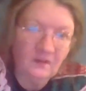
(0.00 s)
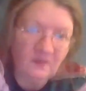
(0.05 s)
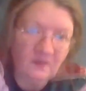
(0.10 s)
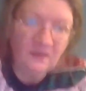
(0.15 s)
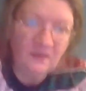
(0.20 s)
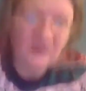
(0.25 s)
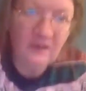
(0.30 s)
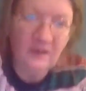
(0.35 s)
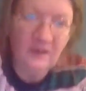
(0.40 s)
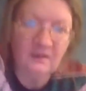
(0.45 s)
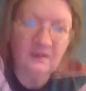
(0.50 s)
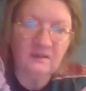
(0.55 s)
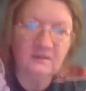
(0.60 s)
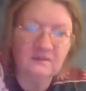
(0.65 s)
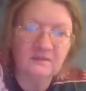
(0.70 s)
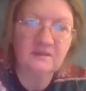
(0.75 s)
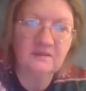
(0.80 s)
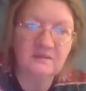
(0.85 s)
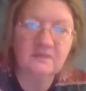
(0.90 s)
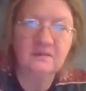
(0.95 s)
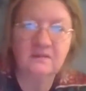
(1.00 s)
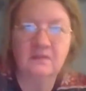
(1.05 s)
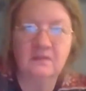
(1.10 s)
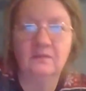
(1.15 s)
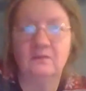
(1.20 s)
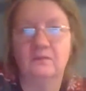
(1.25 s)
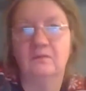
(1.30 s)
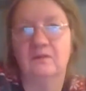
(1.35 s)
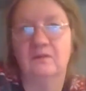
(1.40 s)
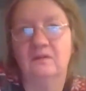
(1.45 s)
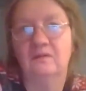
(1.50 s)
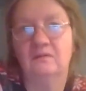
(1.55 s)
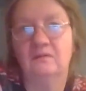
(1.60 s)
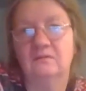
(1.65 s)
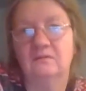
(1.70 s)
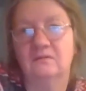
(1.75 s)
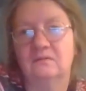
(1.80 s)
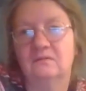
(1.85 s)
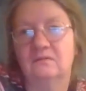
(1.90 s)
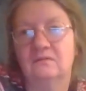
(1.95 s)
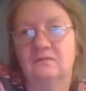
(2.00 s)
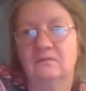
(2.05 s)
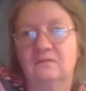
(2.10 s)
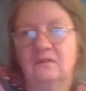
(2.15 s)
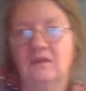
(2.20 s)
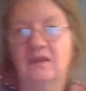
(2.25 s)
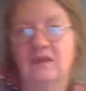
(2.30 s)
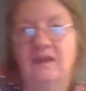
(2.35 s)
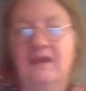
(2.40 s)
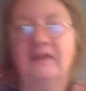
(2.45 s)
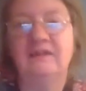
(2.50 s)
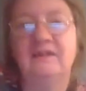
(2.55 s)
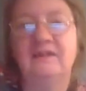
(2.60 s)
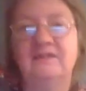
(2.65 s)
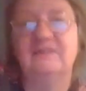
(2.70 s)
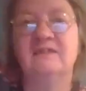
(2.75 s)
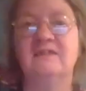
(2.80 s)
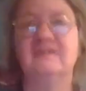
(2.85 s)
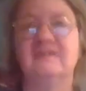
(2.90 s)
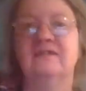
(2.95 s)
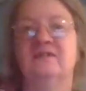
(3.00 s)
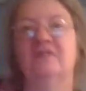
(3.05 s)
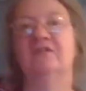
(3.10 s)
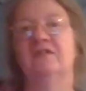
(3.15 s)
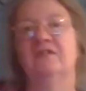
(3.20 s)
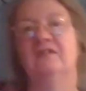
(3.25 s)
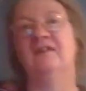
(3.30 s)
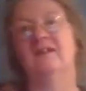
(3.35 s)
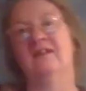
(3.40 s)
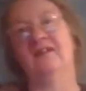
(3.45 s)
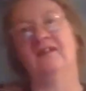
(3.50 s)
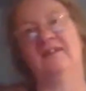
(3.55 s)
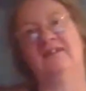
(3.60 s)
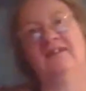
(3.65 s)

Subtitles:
Yeah. So I just need to sit like